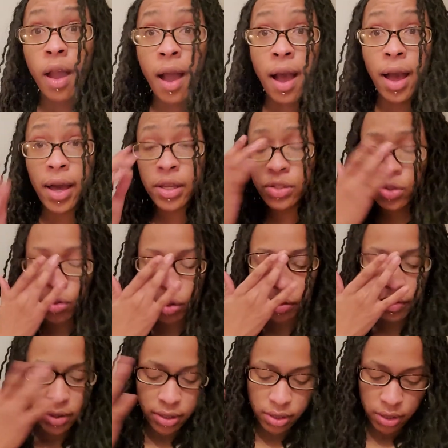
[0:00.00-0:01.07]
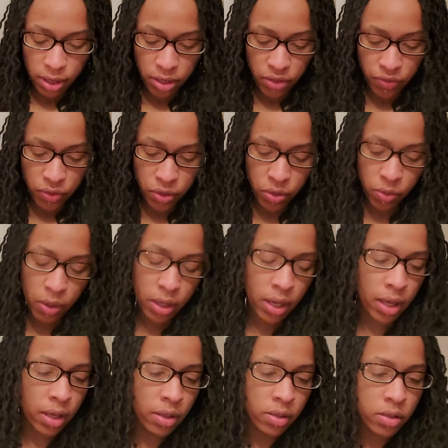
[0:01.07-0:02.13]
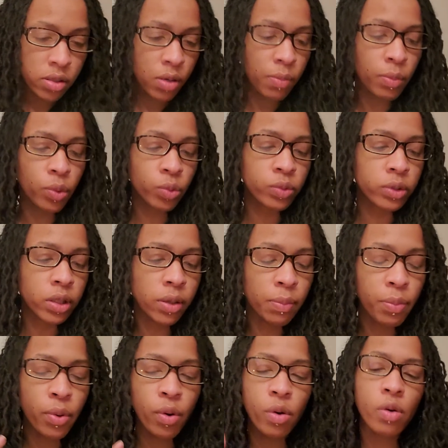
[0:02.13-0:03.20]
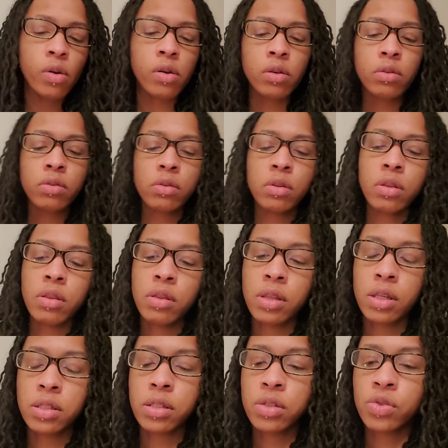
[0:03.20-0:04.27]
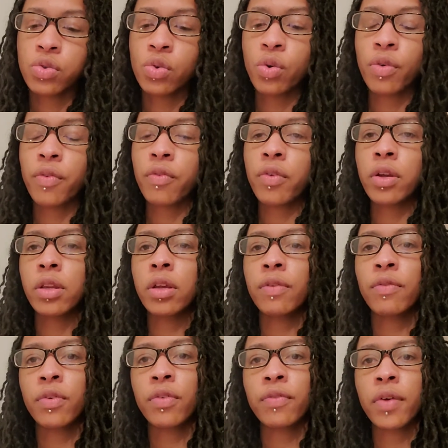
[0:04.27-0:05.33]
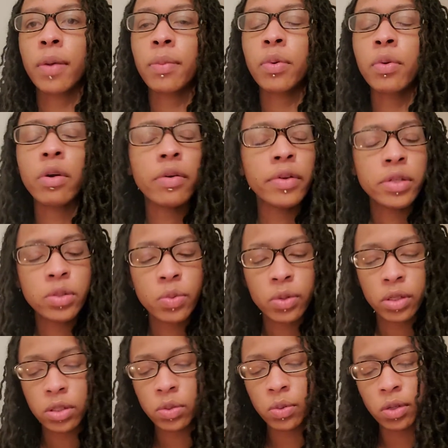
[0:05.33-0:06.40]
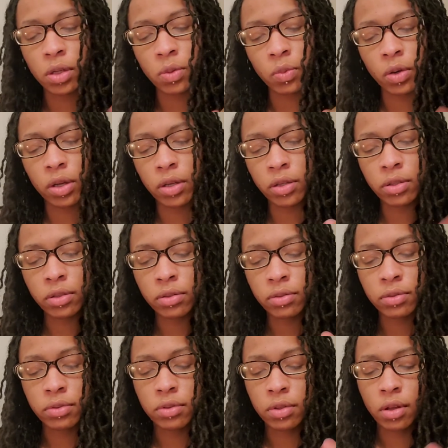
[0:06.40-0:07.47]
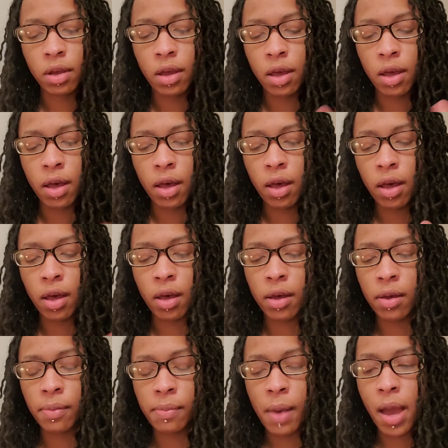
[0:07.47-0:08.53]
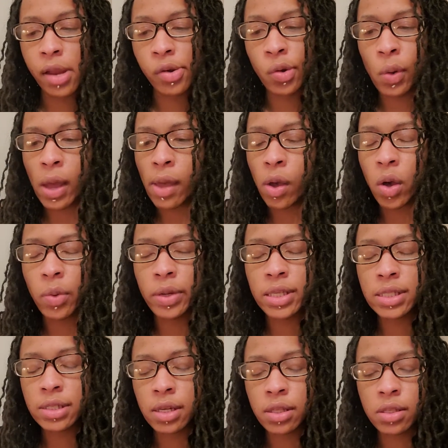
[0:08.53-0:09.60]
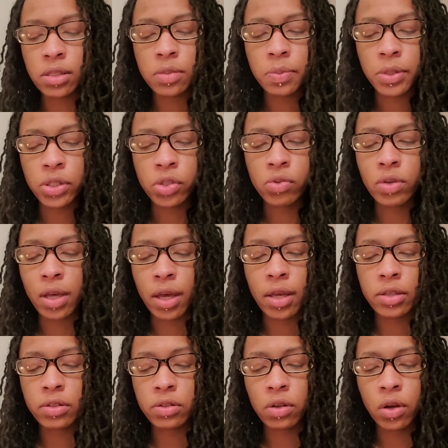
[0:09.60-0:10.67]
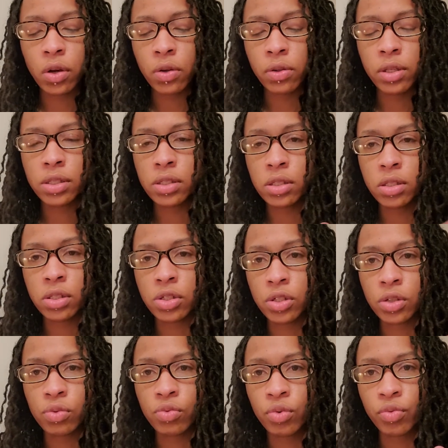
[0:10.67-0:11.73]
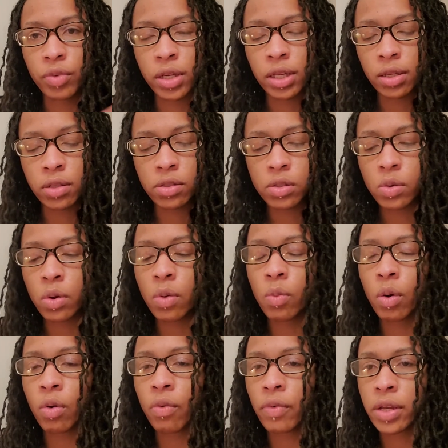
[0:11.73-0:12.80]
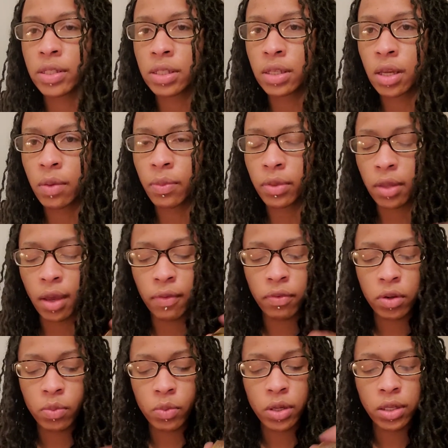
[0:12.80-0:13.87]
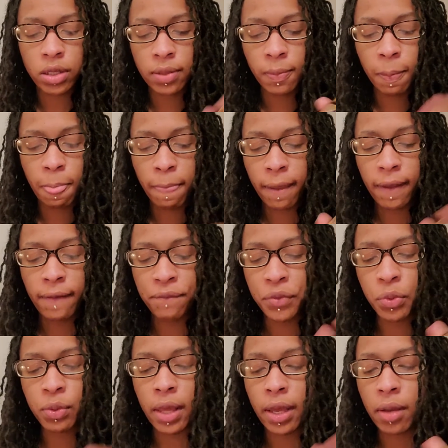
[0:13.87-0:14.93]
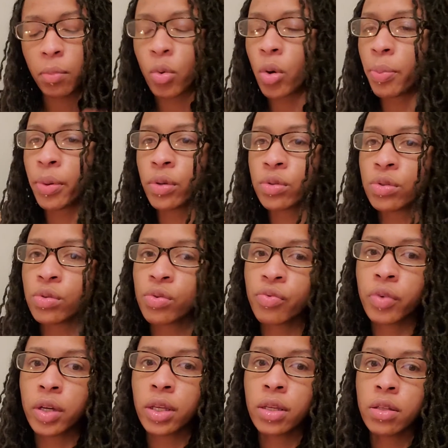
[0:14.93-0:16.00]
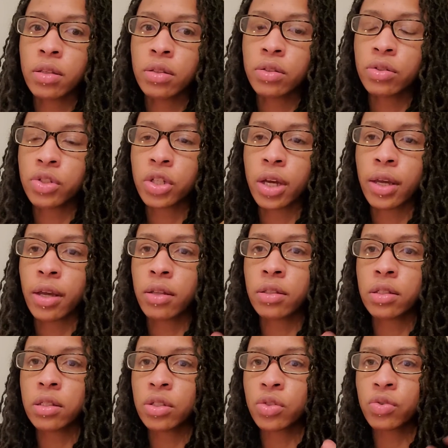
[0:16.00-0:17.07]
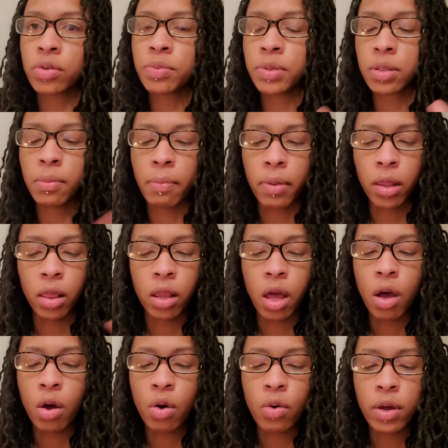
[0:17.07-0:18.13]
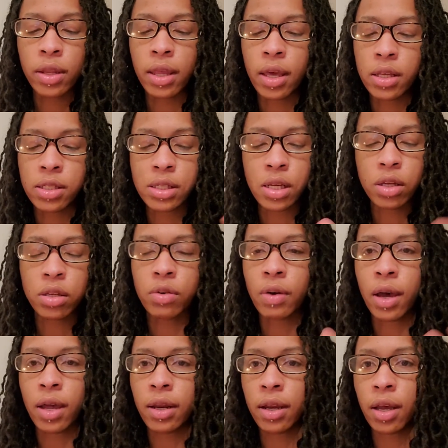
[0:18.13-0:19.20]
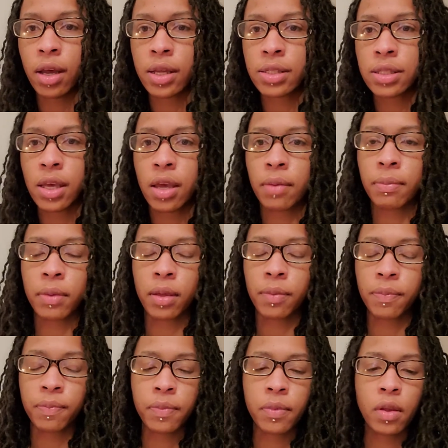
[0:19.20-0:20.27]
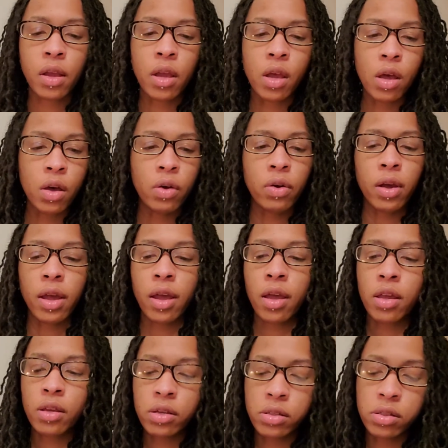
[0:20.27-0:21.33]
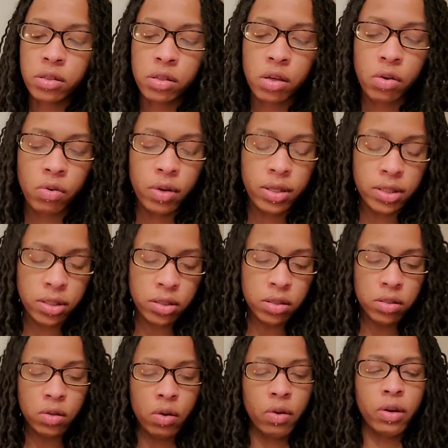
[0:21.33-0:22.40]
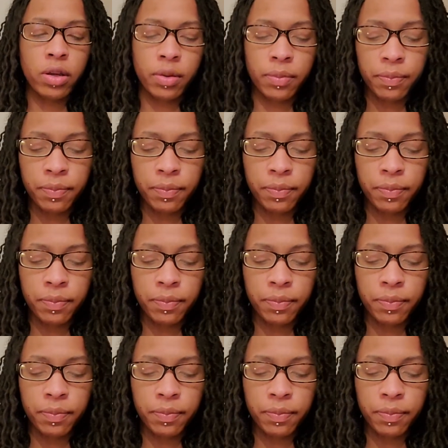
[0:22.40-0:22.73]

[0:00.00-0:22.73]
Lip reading: Hi Taurus, thanks for tuning in to Moonlit Pearl. This is your reading for February 2021. I know I always say this, but you guys know this is a general reading, so it won't resonate with everyone. If you'd like a more personal reading, check out the description below and they'll tell you how to contact me. Okay, so let's get started.